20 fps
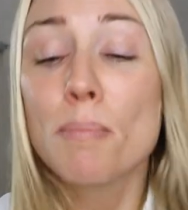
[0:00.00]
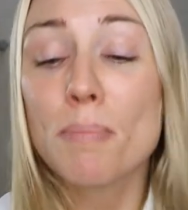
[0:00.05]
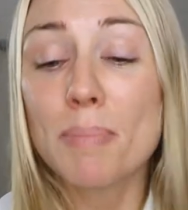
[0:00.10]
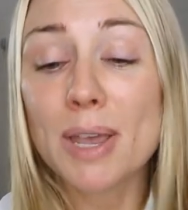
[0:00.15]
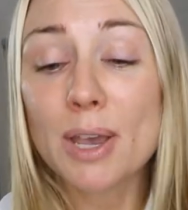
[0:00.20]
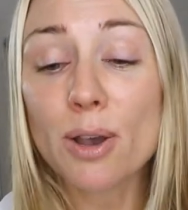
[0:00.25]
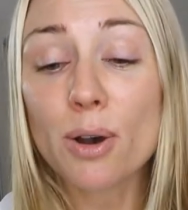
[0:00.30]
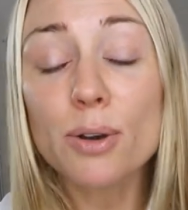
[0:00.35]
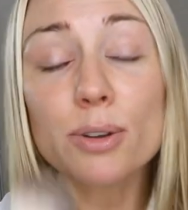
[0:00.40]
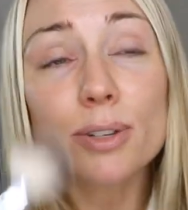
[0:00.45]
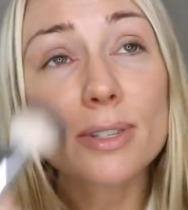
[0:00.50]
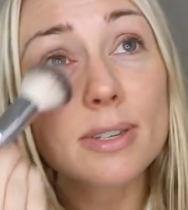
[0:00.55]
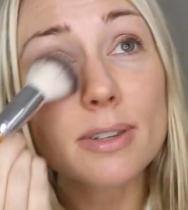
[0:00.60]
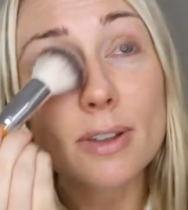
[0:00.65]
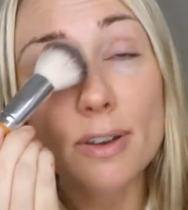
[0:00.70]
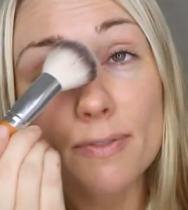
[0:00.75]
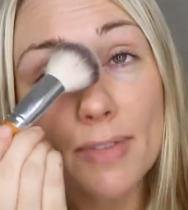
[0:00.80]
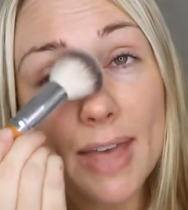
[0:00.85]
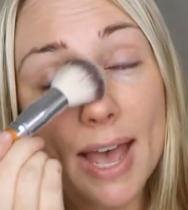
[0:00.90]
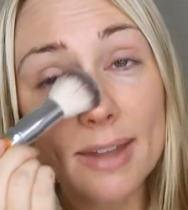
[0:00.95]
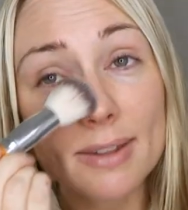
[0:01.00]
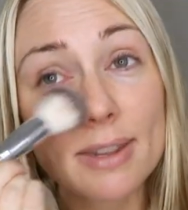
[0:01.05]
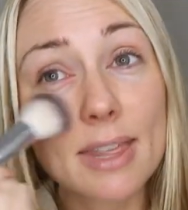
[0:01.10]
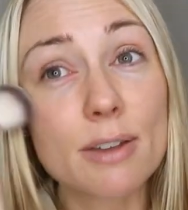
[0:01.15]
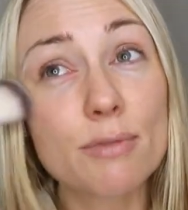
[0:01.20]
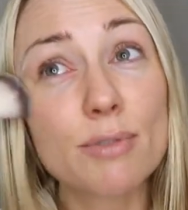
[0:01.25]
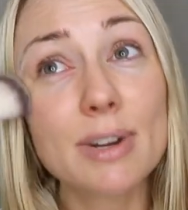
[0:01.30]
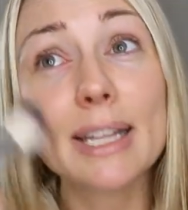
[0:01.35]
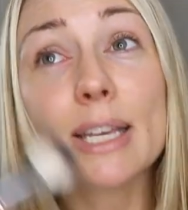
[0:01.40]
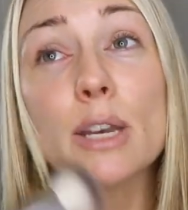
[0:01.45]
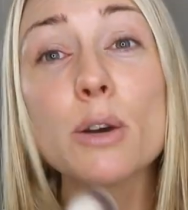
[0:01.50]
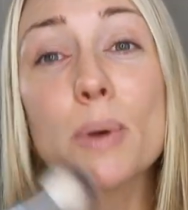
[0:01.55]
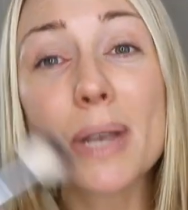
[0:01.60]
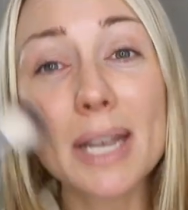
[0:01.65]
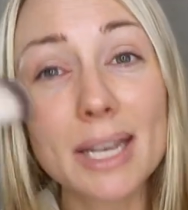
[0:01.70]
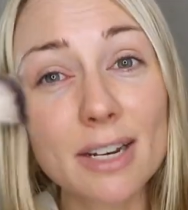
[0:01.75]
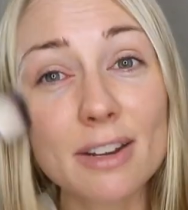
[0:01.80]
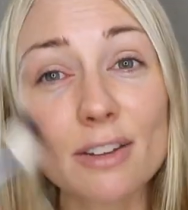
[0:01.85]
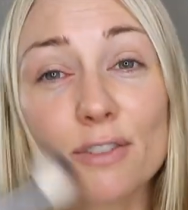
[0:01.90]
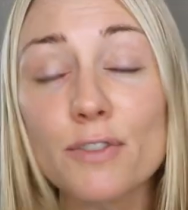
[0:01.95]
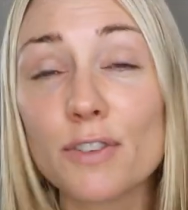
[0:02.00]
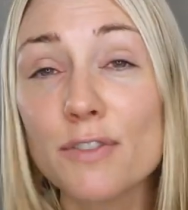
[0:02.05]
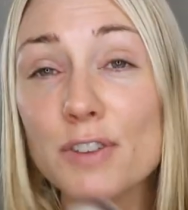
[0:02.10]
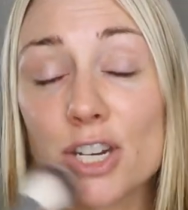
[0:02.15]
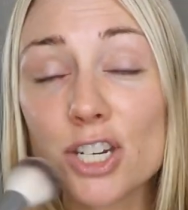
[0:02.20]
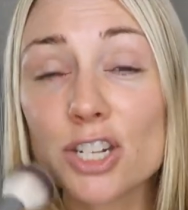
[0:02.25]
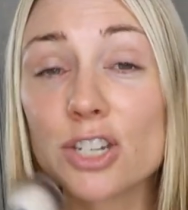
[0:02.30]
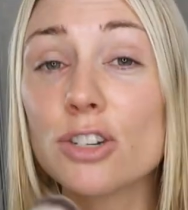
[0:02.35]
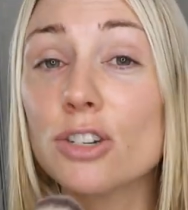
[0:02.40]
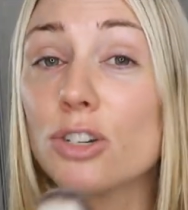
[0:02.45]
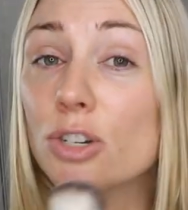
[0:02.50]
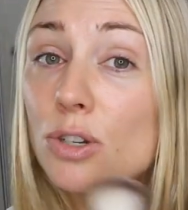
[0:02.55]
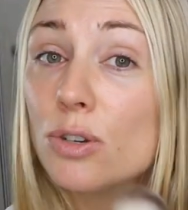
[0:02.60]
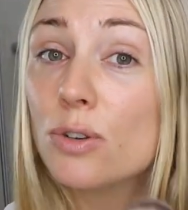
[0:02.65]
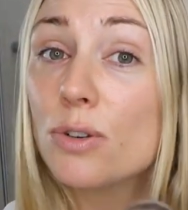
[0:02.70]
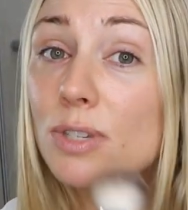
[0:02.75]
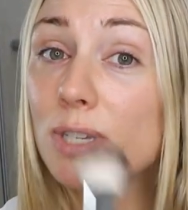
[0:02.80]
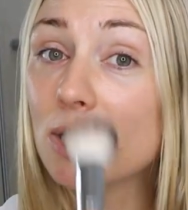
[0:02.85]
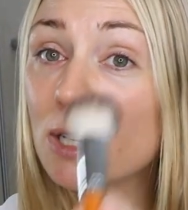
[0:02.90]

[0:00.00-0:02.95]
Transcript: because of that, they're really quick and efficient to use